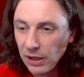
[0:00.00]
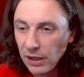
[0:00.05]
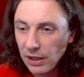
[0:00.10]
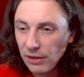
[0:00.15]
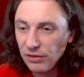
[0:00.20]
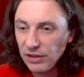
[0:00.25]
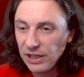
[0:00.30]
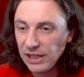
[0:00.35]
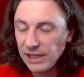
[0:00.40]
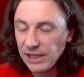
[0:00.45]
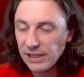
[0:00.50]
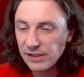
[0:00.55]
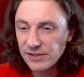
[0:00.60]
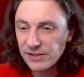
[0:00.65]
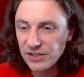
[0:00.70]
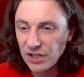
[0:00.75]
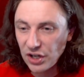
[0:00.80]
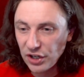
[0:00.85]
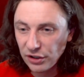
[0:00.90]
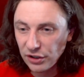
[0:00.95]
the
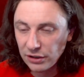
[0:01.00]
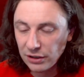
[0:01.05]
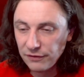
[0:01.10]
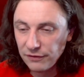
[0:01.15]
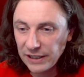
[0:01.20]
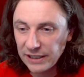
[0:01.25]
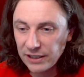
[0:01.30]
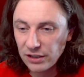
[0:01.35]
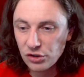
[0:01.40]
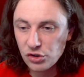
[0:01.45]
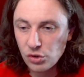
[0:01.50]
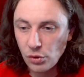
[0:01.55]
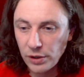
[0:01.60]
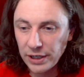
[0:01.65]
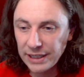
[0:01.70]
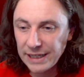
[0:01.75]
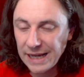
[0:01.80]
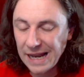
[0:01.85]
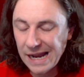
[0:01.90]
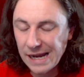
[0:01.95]
sternoclavicular joint
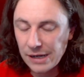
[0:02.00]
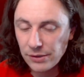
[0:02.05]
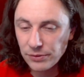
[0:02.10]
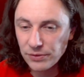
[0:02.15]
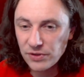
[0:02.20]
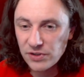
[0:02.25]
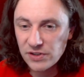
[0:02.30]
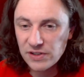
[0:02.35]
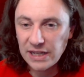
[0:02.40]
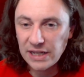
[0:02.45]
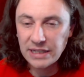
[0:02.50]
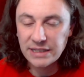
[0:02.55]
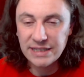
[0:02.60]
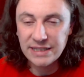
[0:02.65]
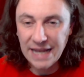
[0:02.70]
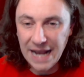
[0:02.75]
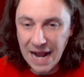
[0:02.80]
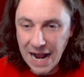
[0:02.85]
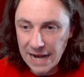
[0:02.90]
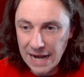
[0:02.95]
counts as the
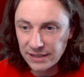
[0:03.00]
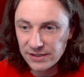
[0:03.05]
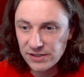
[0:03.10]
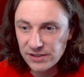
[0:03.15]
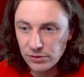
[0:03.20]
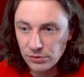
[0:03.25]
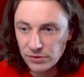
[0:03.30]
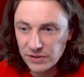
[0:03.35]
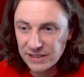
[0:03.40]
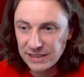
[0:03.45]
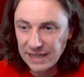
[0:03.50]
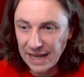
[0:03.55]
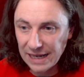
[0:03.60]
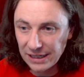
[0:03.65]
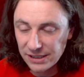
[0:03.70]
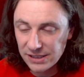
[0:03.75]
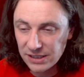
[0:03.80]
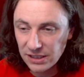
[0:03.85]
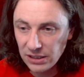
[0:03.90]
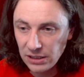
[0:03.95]
axial
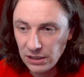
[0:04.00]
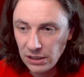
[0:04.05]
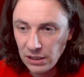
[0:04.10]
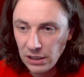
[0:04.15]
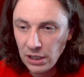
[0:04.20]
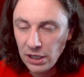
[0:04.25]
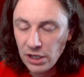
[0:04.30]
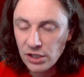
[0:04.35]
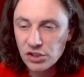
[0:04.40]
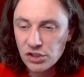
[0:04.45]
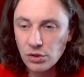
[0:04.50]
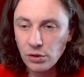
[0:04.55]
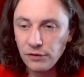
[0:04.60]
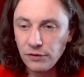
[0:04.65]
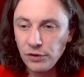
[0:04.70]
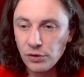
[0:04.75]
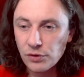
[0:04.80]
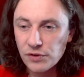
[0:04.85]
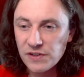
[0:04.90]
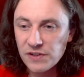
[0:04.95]
skeleton. So if
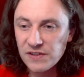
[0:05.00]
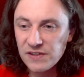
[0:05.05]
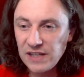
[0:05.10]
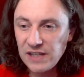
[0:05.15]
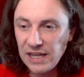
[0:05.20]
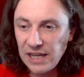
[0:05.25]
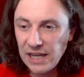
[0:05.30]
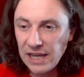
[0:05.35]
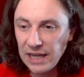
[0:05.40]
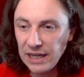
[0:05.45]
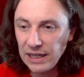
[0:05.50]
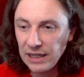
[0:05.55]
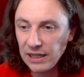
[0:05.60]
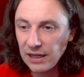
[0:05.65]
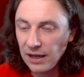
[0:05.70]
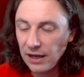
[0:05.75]
you're seeing